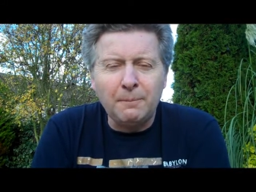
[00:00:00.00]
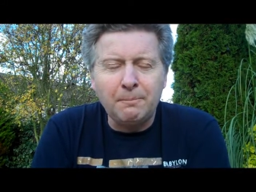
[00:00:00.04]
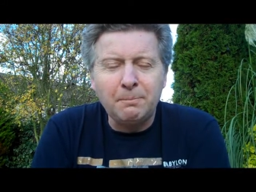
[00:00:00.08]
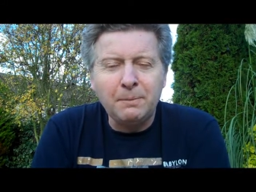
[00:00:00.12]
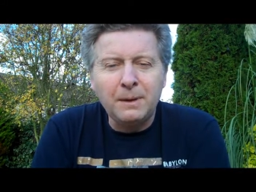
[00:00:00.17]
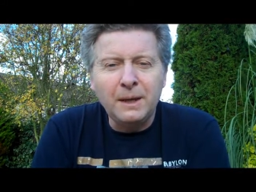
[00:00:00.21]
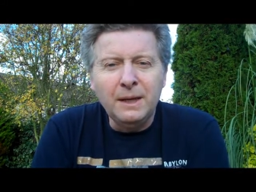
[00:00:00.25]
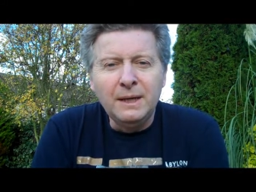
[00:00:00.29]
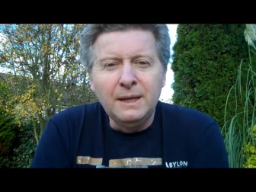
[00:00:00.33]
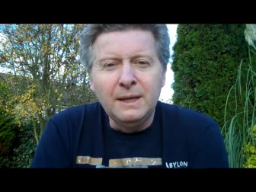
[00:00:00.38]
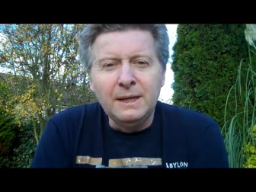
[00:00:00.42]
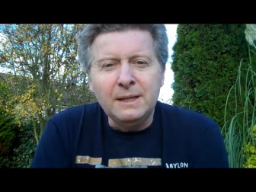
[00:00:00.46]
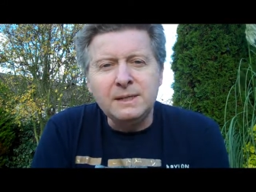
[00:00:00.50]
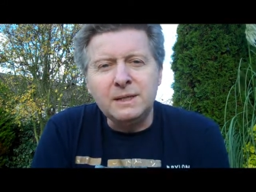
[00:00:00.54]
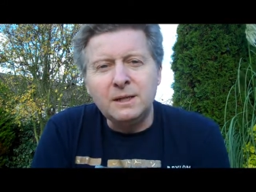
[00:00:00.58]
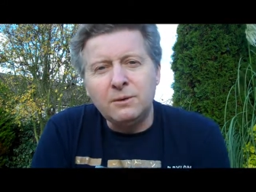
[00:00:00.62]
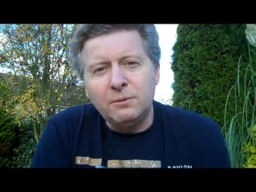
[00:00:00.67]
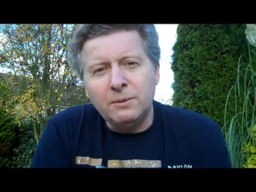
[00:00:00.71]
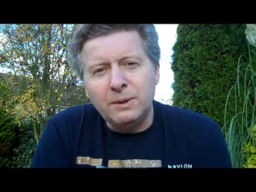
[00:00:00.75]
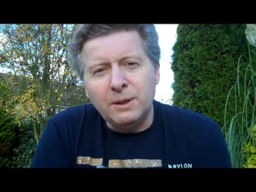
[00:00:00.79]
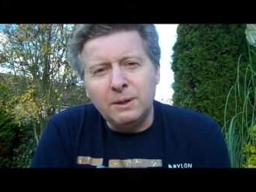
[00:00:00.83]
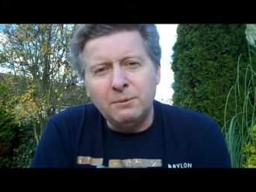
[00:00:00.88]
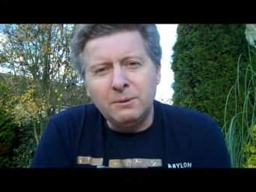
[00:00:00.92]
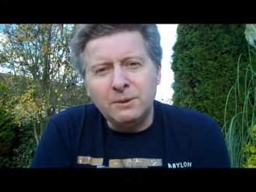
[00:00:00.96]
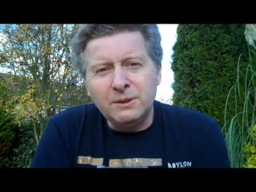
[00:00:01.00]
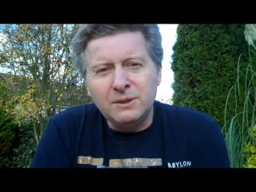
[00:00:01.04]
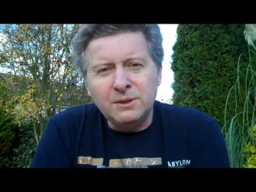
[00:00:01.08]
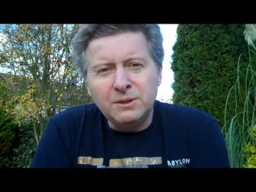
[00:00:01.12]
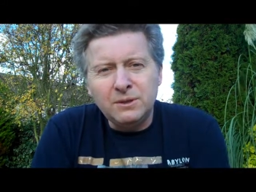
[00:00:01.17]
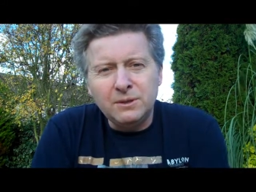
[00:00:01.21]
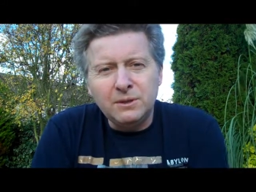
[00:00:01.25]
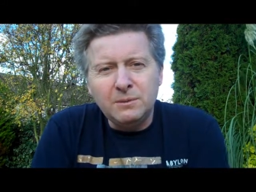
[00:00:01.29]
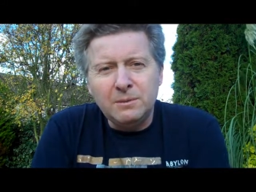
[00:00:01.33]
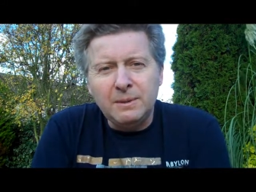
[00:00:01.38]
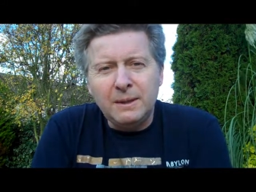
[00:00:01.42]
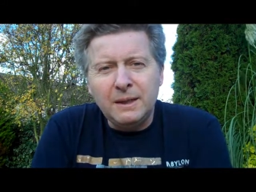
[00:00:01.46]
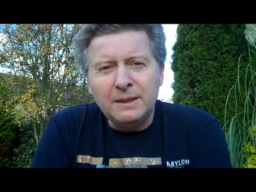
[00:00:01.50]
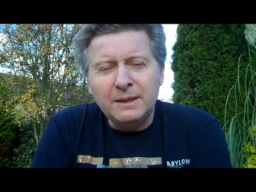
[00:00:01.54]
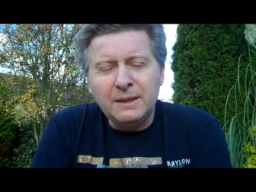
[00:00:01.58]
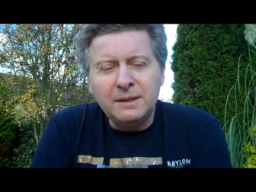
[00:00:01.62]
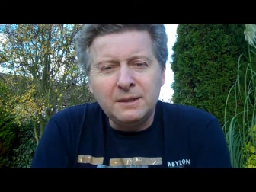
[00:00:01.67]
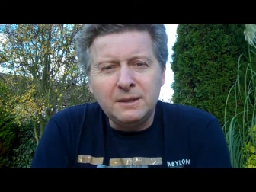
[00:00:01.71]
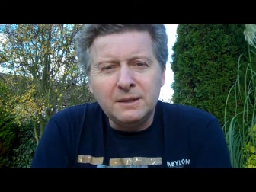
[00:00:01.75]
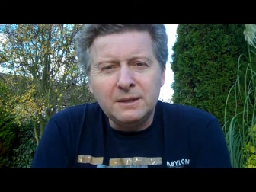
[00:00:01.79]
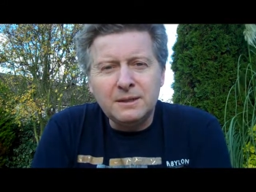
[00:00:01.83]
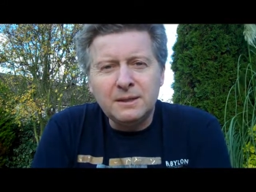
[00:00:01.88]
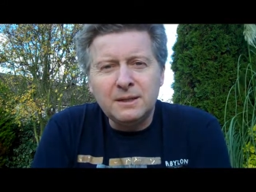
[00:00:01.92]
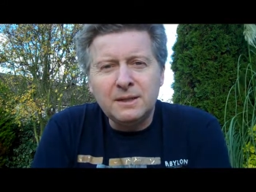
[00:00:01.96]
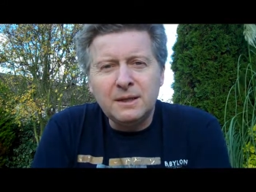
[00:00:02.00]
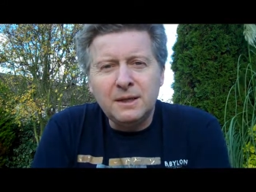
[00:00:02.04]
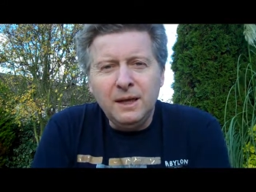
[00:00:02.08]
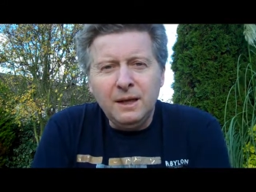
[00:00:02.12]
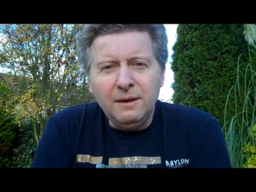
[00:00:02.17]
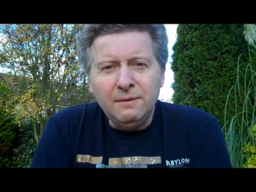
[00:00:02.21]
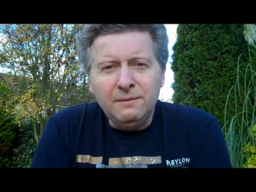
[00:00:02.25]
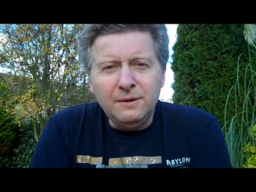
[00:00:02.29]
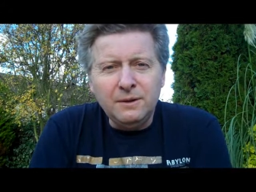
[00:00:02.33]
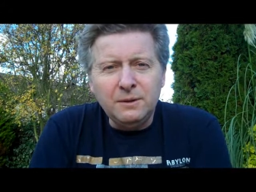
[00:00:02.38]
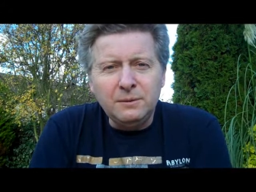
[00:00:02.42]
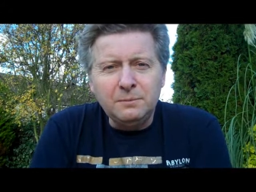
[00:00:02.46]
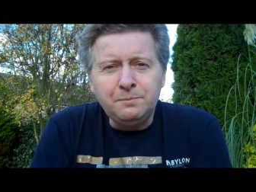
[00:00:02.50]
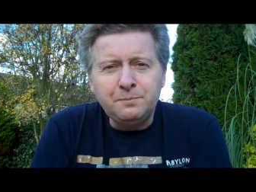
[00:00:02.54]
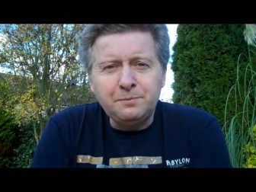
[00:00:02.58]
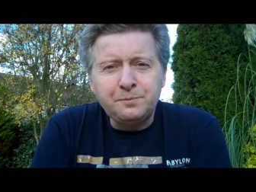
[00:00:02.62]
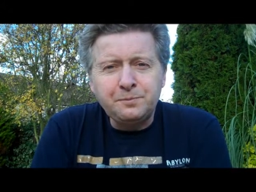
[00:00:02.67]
So what I want to talk about in this film